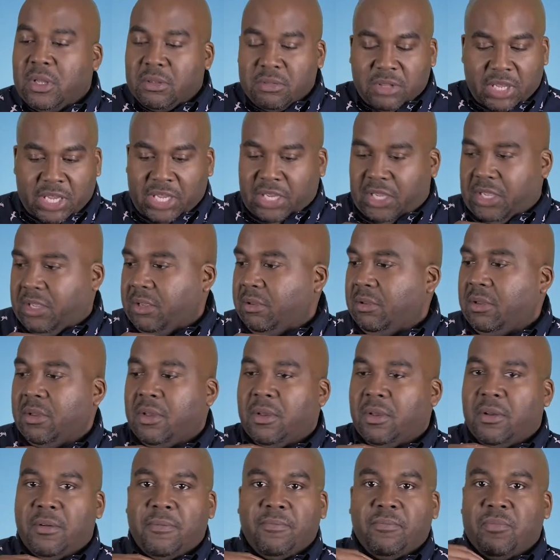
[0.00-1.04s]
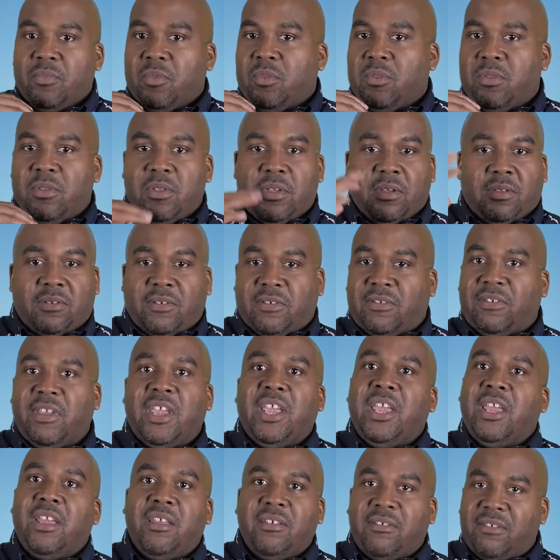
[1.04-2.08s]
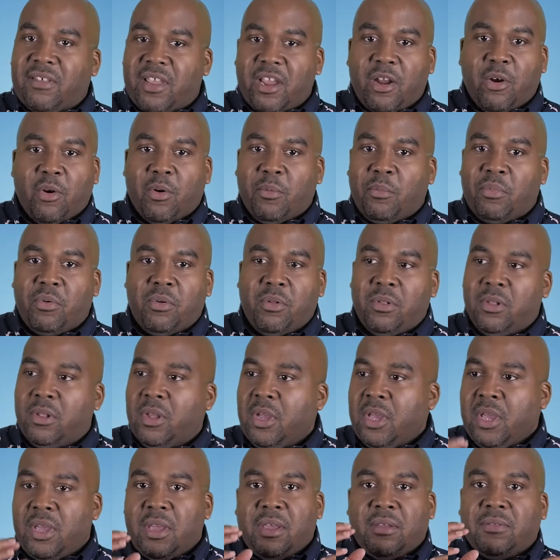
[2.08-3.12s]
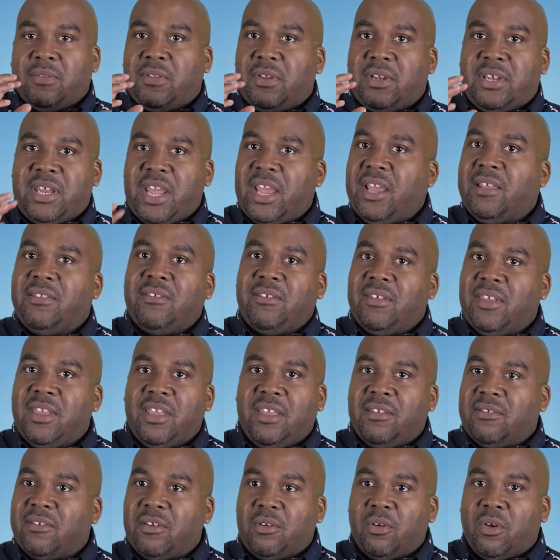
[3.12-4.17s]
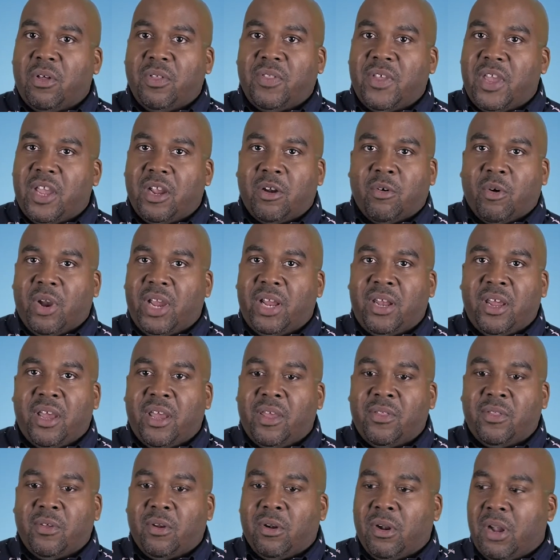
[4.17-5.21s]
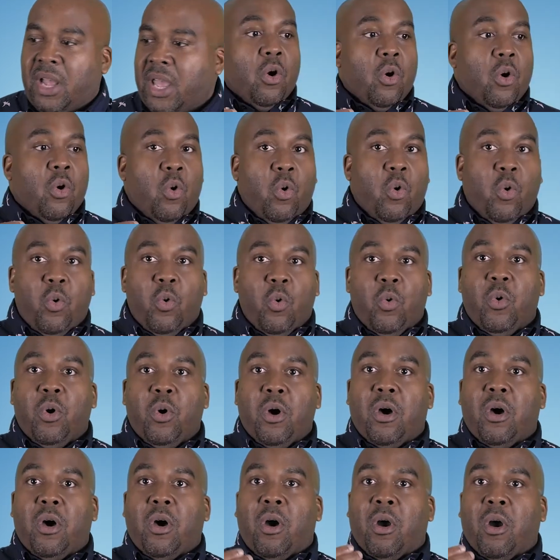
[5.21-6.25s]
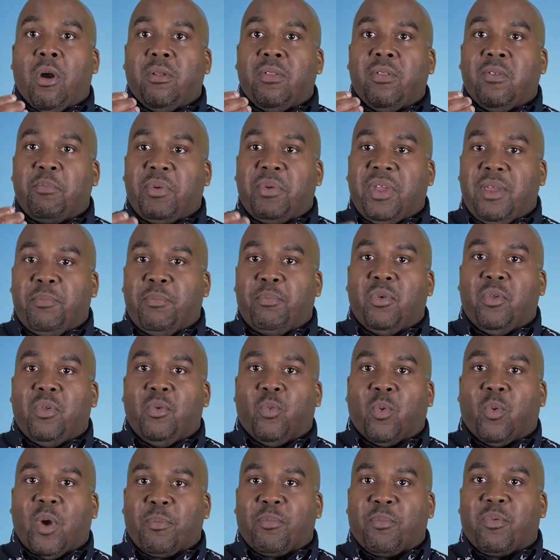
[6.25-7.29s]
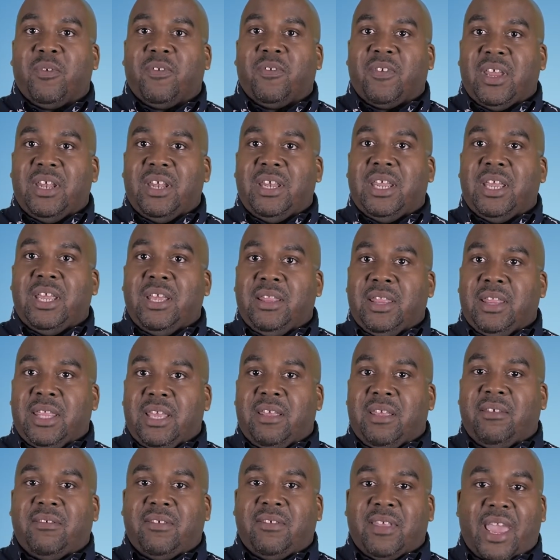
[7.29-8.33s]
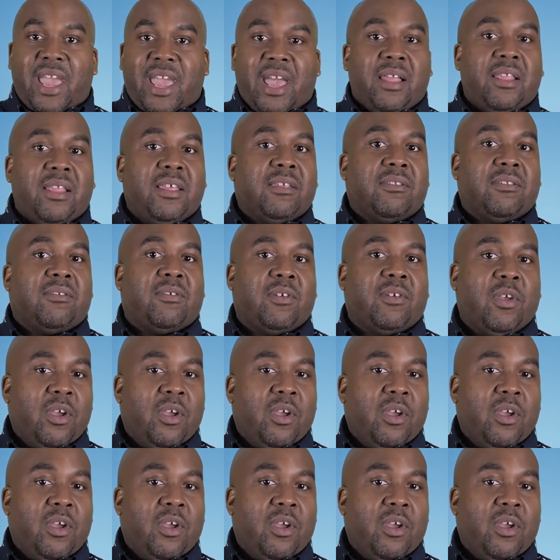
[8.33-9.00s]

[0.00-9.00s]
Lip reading: Like, the singing is terrible, the dancing isn't all that great either. Who are the people representing these talents?